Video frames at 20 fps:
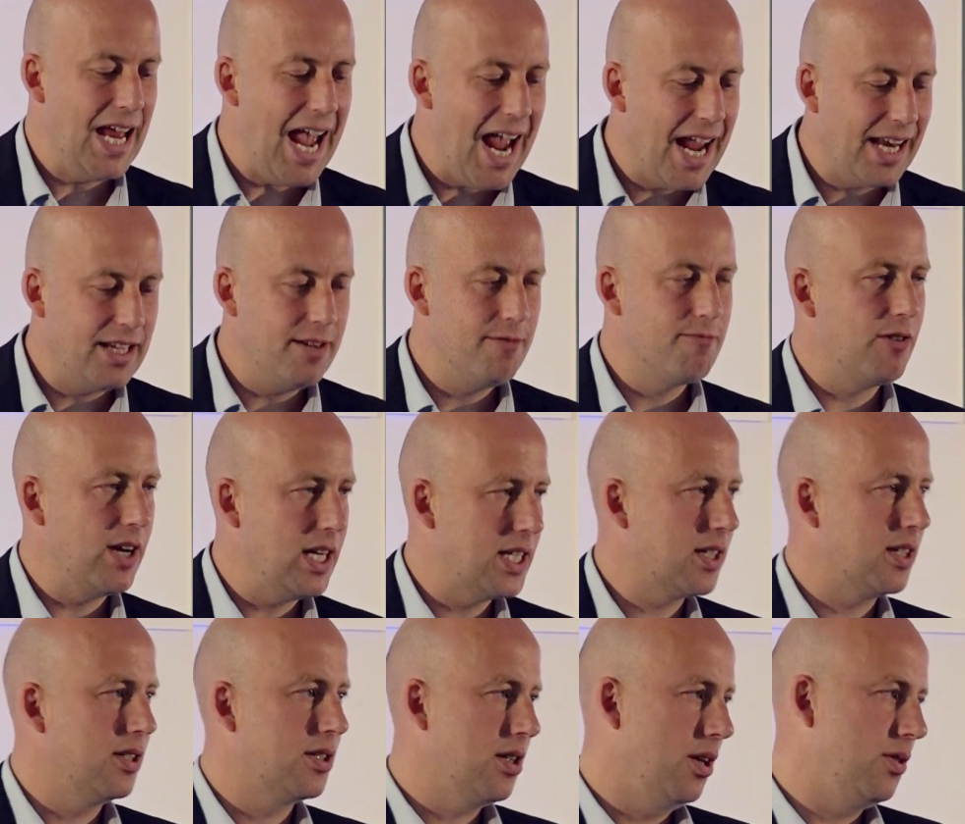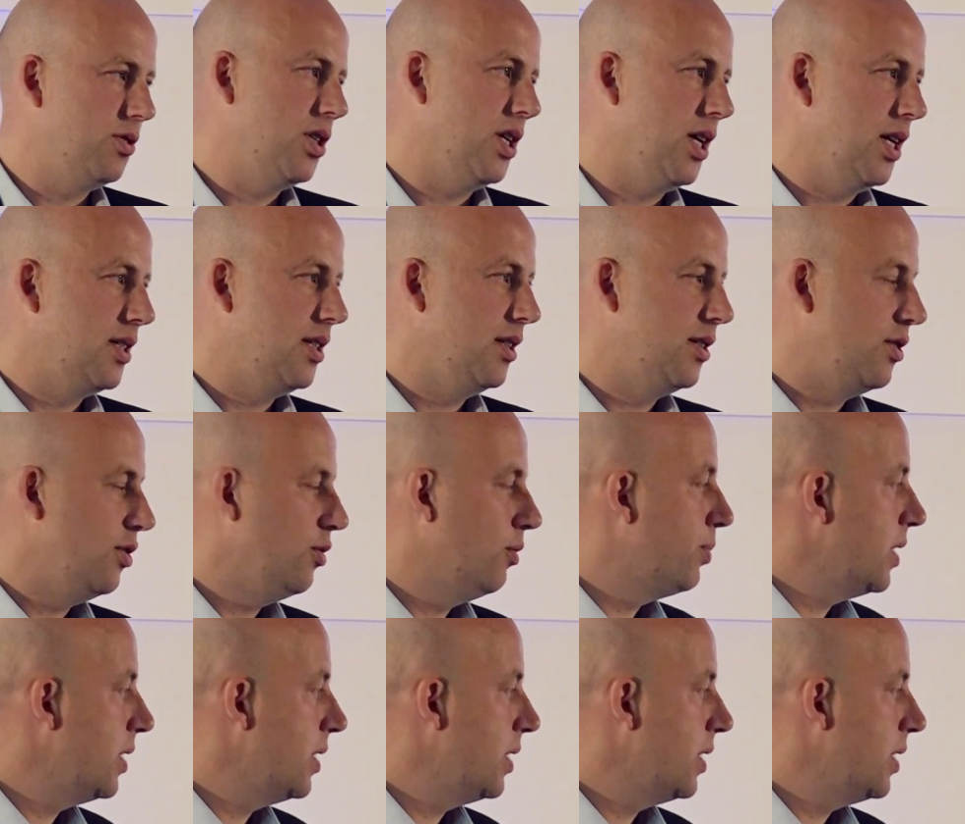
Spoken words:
any risk associated to your